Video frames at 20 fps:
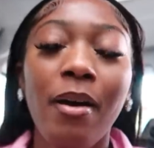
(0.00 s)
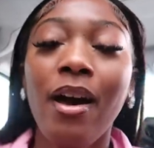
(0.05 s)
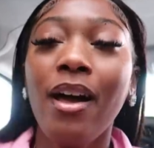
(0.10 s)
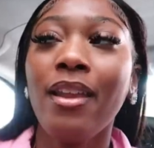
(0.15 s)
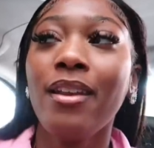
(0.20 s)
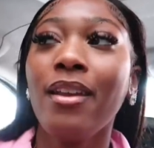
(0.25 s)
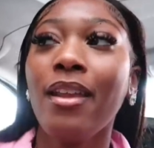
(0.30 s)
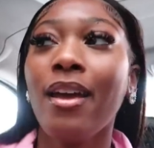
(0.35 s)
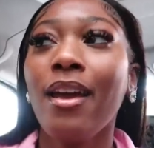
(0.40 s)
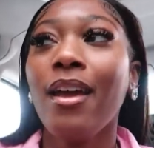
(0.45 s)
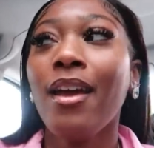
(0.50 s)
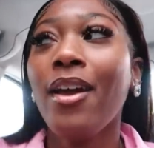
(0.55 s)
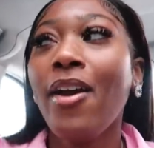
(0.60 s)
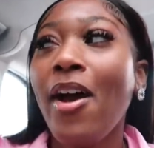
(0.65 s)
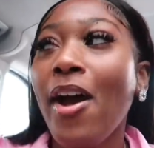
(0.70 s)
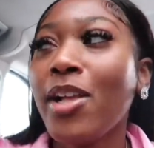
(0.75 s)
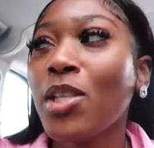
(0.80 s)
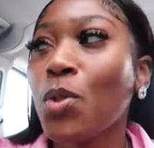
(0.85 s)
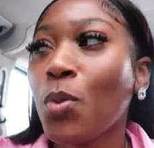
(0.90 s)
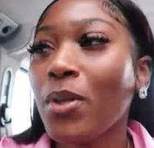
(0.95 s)
but
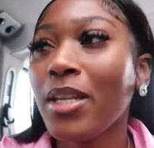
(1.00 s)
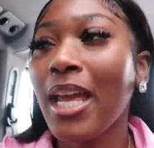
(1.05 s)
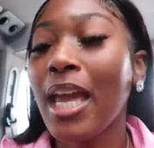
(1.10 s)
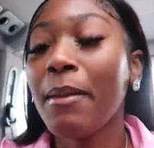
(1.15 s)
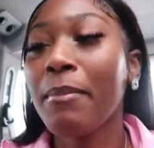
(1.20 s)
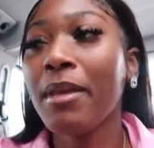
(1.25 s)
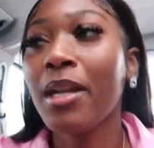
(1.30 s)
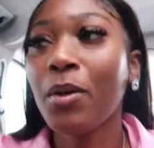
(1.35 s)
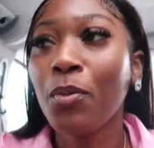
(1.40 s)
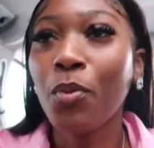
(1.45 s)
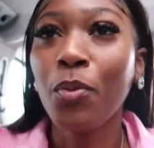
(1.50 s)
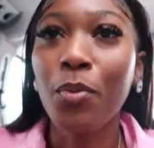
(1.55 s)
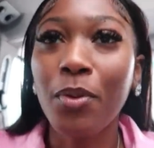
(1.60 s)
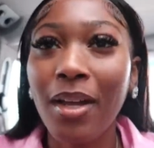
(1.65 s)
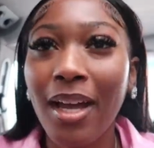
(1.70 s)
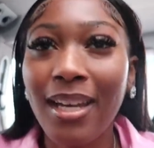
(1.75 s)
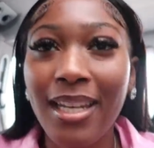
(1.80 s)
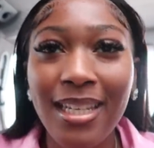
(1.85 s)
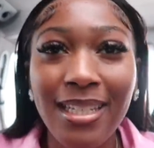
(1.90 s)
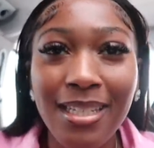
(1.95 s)
a 28-minute
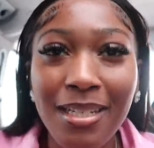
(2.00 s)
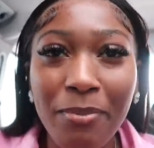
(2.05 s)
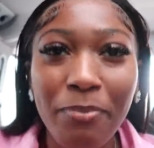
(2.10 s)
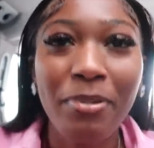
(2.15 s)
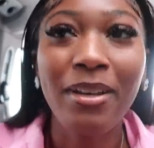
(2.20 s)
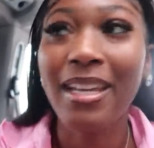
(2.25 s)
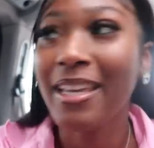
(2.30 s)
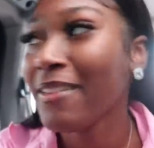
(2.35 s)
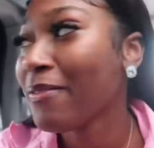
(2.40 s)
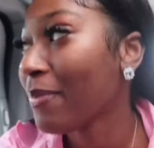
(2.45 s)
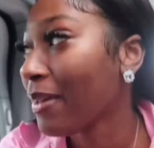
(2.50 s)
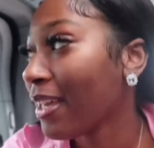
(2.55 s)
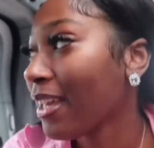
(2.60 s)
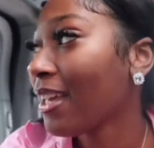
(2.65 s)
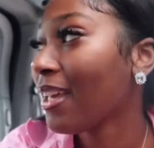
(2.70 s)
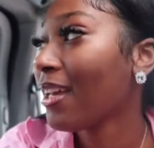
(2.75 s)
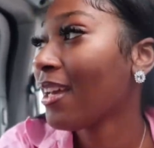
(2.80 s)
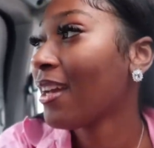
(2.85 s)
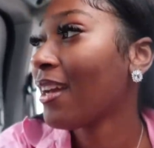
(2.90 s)
walk, and he didn't believe me.